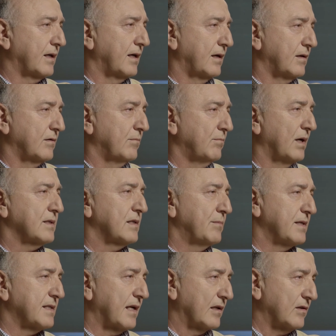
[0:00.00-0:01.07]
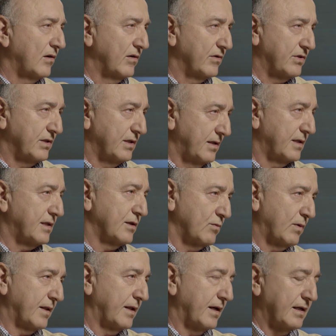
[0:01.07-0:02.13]
the Muslim eschatology, this is
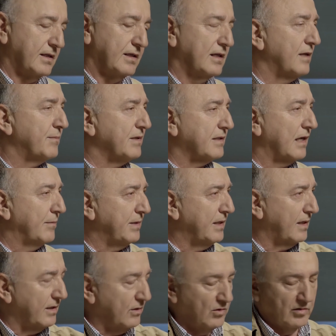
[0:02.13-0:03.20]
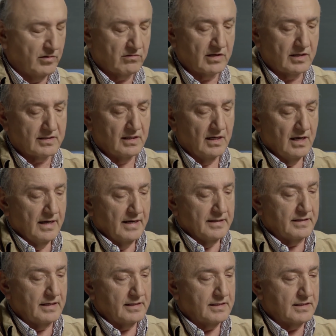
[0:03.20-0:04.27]
what they deal, Ibn Taymiyyah and all the rest,
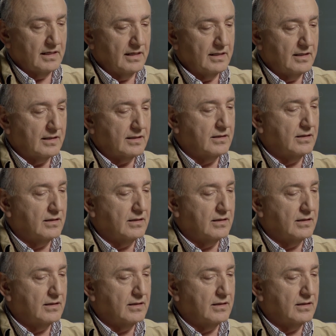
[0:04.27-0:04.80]
they say that